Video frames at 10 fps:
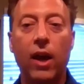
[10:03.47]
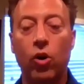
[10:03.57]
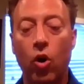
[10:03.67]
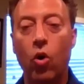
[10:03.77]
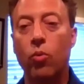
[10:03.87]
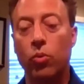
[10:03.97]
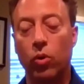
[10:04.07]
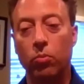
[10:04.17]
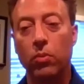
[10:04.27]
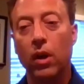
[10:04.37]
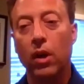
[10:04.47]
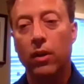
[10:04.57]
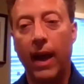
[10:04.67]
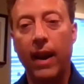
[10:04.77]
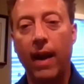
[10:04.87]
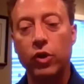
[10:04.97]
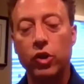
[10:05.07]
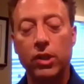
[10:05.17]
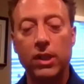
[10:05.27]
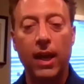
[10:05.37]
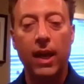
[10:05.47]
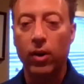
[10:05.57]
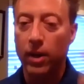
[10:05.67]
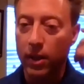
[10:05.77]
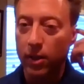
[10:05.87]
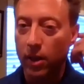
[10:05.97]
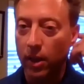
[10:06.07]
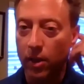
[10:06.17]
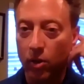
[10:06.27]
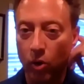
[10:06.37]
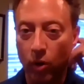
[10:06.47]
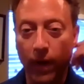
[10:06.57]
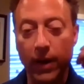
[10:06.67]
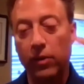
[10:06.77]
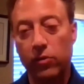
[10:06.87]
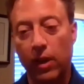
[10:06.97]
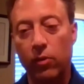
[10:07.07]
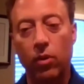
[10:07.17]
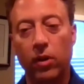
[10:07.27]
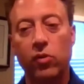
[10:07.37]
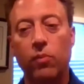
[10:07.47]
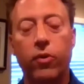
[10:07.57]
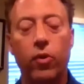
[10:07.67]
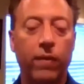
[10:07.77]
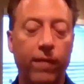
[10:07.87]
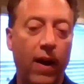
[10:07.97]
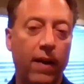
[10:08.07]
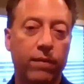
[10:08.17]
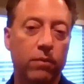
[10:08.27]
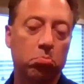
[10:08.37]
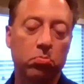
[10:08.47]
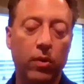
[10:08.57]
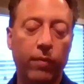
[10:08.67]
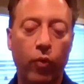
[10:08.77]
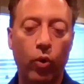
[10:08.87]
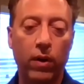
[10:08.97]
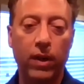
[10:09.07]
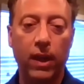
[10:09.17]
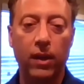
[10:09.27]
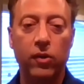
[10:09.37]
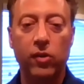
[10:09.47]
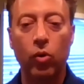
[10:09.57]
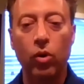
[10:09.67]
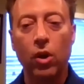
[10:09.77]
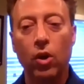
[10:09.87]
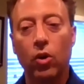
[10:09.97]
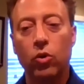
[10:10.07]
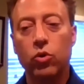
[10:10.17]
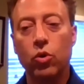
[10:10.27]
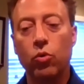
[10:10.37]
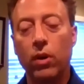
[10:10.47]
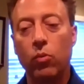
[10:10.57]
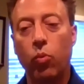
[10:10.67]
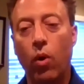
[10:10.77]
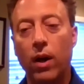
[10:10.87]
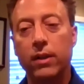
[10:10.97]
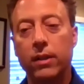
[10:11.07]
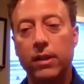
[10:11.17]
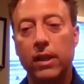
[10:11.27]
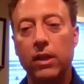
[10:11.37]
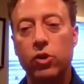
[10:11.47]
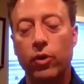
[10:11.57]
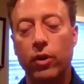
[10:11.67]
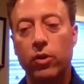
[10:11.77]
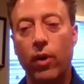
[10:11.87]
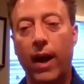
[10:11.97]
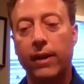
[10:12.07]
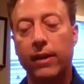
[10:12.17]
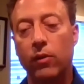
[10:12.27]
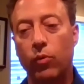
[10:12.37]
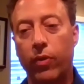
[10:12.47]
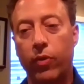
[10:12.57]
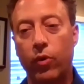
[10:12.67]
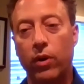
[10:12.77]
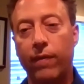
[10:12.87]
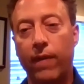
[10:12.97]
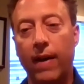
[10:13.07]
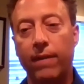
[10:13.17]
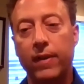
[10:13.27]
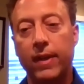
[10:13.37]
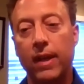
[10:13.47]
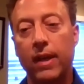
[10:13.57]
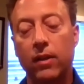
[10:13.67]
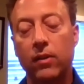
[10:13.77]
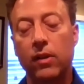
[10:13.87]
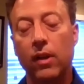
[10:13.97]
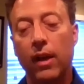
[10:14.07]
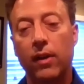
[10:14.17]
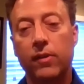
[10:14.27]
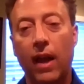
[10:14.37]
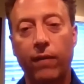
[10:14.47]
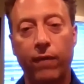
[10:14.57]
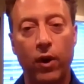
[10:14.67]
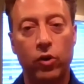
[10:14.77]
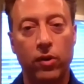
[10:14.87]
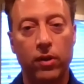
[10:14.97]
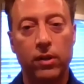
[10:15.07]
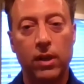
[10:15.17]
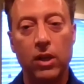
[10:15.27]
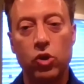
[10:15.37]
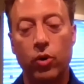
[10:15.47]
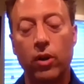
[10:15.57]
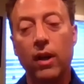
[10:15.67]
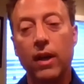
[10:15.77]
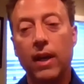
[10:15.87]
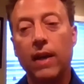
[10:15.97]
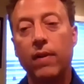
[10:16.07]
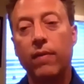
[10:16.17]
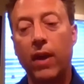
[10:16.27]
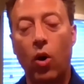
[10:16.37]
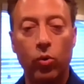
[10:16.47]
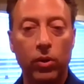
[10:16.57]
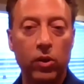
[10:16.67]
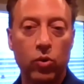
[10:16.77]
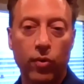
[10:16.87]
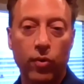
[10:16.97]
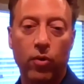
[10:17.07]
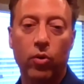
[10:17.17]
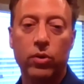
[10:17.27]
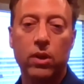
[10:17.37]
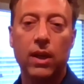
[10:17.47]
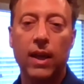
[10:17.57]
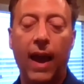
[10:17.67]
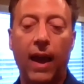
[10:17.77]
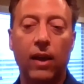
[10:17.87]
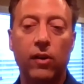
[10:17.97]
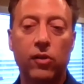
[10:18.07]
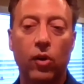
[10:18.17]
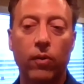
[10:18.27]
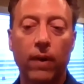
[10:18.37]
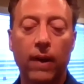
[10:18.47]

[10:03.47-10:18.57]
or homeroom, that average TA in Irvine is, say, assume 35 to 40 kids. So do we want a teacher interacting with 35 kids? Is that fair to the teacher, even if they only do their own TA? So